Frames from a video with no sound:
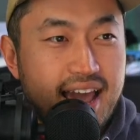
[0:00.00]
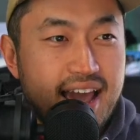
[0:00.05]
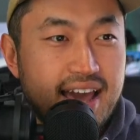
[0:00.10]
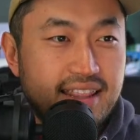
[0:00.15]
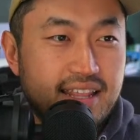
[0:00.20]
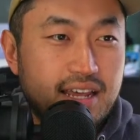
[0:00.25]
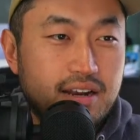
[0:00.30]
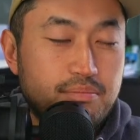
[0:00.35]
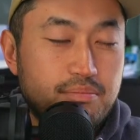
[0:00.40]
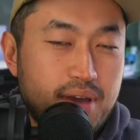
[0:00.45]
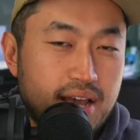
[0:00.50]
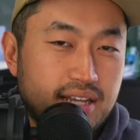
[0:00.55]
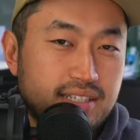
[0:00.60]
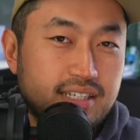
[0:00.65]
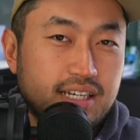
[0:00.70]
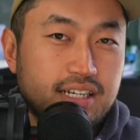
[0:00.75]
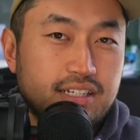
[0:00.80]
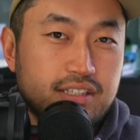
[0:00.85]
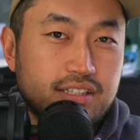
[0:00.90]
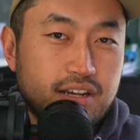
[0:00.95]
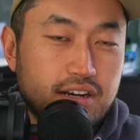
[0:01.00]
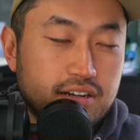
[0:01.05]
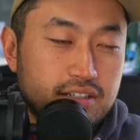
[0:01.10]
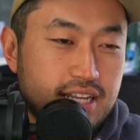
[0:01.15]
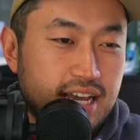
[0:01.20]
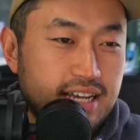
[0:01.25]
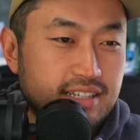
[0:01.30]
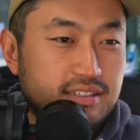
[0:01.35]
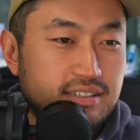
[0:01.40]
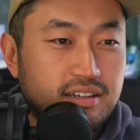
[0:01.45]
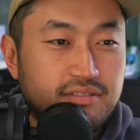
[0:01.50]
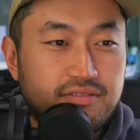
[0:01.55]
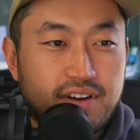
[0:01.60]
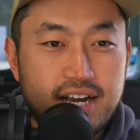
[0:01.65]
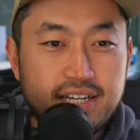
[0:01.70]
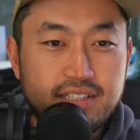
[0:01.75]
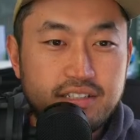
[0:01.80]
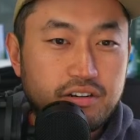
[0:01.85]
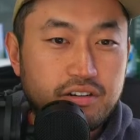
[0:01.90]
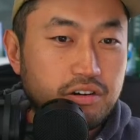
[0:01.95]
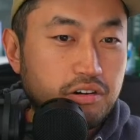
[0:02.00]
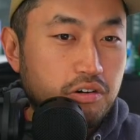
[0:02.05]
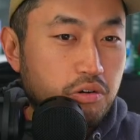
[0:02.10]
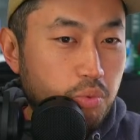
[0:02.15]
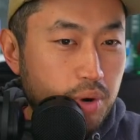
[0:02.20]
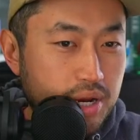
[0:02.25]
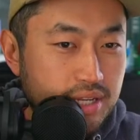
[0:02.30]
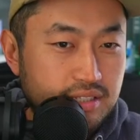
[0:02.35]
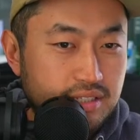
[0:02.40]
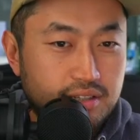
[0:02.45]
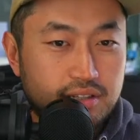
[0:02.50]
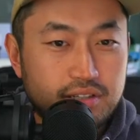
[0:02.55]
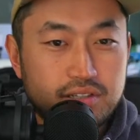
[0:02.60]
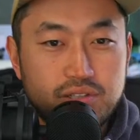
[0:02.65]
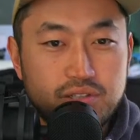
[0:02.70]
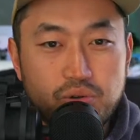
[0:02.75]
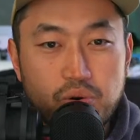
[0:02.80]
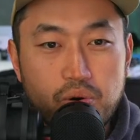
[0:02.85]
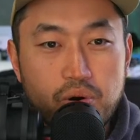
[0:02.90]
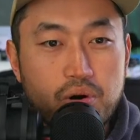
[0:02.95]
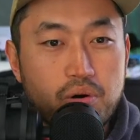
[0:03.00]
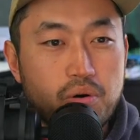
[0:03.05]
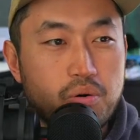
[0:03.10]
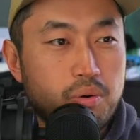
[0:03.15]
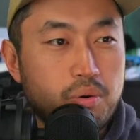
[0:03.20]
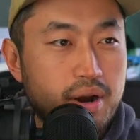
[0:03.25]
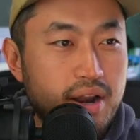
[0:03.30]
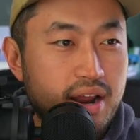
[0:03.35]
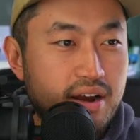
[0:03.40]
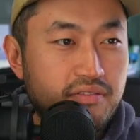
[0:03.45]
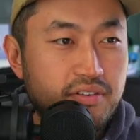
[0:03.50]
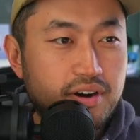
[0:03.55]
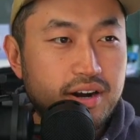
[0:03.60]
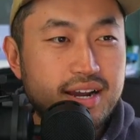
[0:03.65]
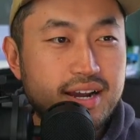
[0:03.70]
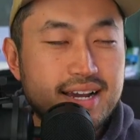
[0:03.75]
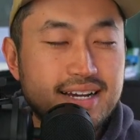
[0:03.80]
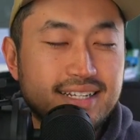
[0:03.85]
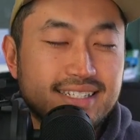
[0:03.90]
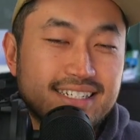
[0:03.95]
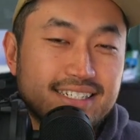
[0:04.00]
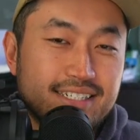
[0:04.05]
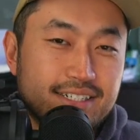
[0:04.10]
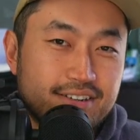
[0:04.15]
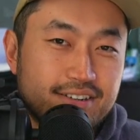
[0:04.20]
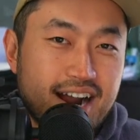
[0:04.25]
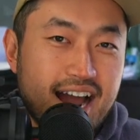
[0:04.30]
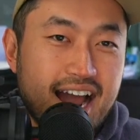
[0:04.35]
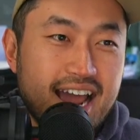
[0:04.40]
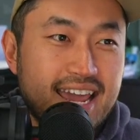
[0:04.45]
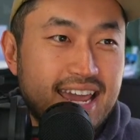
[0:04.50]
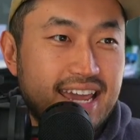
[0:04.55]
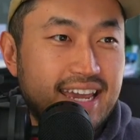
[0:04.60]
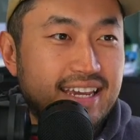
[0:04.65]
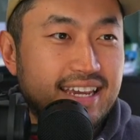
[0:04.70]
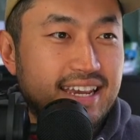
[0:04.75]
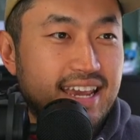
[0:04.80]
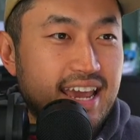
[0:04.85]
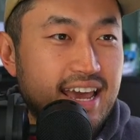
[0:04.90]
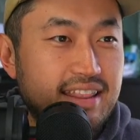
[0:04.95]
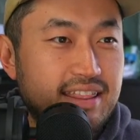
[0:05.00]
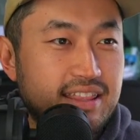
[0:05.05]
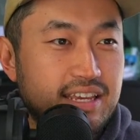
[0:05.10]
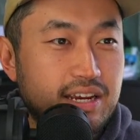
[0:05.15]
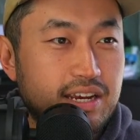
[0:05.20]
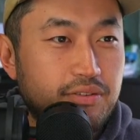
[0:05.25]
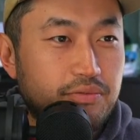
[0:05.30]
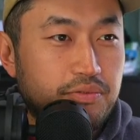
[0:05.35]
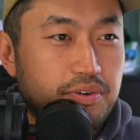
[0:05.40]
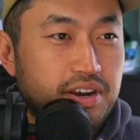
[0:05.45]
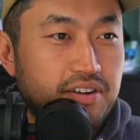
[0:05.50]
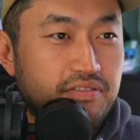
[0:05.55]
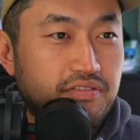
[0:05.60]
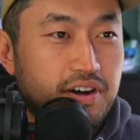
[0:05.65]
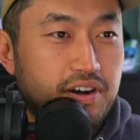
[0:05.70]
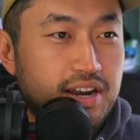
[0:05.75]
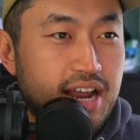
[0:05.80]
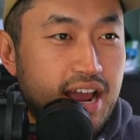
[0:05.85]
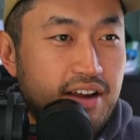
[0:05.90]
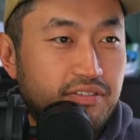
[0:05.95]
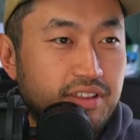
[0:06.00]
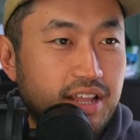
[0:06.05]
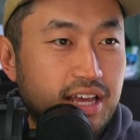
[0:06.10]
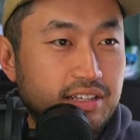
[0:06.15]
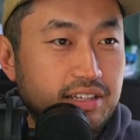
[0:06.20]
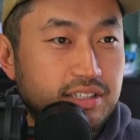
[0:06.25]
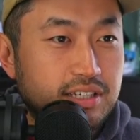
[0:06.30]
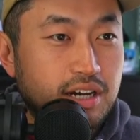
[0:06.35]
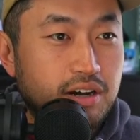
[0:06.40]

and then messaged their Tesla advisor or went to the store or whatever to try and get the refund after that.